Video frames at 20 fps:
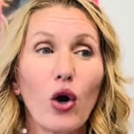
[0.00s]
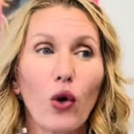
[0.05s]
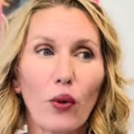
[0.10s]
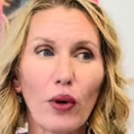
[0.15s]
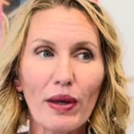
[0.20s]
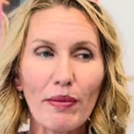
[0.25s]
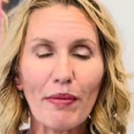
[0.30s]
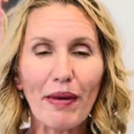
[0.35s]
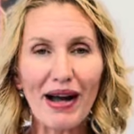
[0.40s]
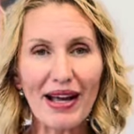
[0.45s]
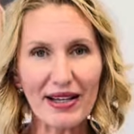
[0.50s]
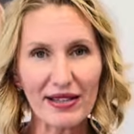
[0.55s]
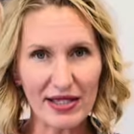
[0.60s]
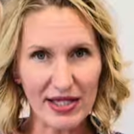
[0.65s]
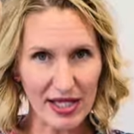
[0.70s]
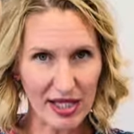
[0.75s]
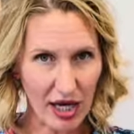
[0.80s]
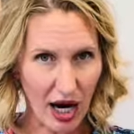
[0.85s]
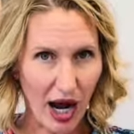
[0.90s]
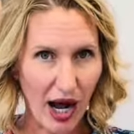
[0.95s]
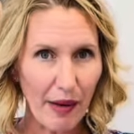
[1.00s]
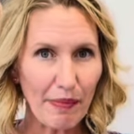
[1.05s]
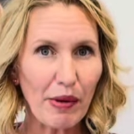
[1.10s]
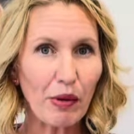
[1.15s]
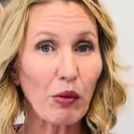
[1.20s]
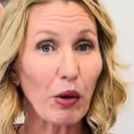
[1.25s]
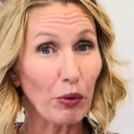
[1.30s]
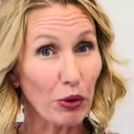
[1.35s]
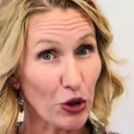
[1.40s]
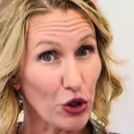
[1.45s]
we might stop,
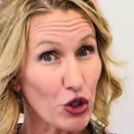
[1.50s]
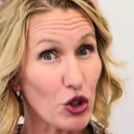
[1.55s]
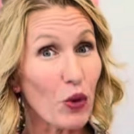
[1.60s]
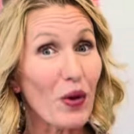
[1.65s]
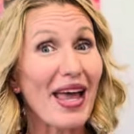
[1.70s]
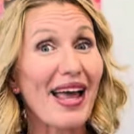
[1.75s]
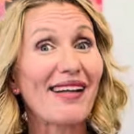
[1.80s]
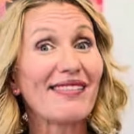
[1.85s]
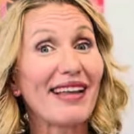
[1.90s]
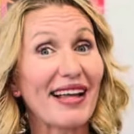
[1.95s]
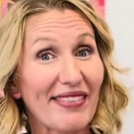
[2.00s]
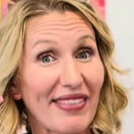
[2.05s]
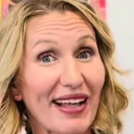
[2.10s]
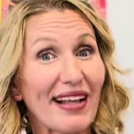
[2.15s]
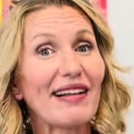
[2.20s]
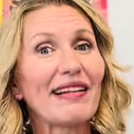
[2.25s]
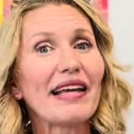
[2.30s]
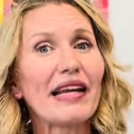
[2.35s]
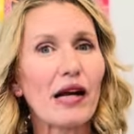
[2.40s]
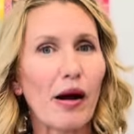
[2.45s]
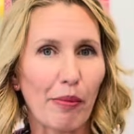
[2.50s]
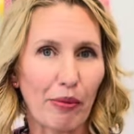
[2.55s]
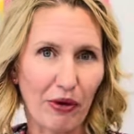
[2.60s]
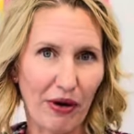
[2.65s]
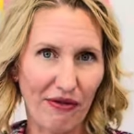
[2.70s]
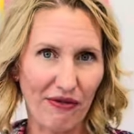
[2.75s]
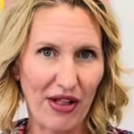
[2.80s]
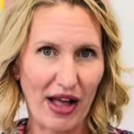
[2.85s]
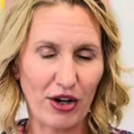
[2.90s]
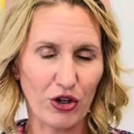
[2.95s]
and when we're doing like the cleanup
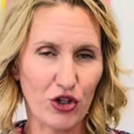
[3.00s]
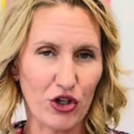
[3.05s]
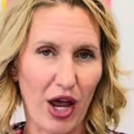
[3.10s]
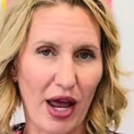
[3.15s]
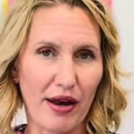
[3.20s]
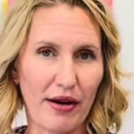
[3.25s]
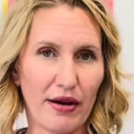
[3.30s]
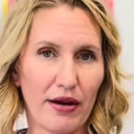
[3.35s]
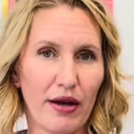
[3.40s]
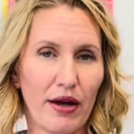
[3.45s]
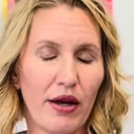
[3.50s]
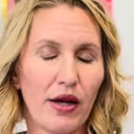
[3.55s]
reflection,